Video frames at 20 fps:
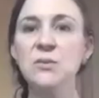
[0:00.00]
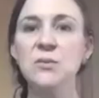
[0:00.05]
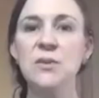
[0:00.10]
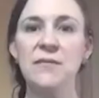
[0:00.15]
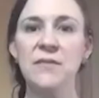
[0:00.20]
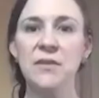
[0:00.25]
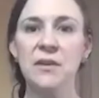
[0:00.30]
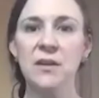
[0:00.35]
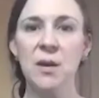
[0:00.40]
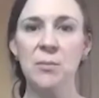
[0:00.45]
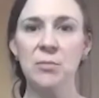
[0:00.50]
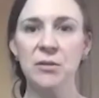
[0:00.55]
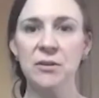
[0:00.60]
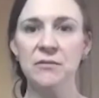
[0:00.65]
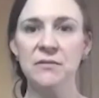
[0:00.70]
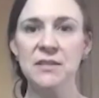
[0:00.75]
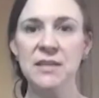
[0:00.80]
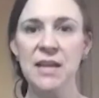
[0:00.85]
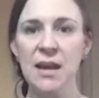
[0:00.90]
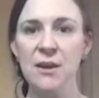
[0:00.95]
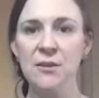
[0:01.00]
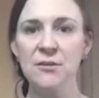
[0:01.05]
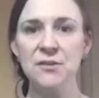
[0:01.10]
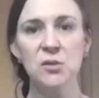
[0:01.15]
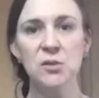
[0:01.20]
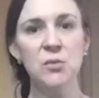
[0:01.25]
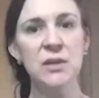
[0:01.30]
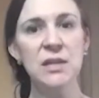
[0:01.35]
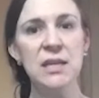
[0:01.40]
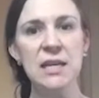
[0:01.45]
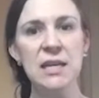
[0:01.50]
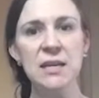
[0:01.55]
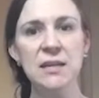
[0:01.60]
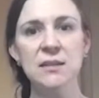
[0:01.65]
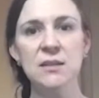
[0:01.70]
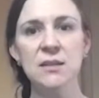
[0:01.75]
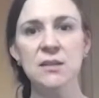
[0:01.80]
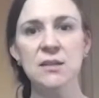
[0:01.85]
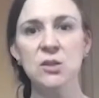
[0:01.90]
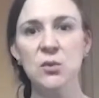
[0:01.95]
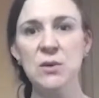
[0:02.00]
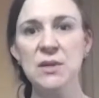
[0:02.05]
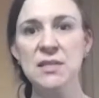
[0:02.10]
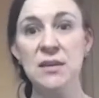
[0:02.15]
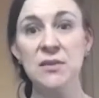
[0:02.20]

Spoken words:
we have a couple of towels that we'll need to squeeze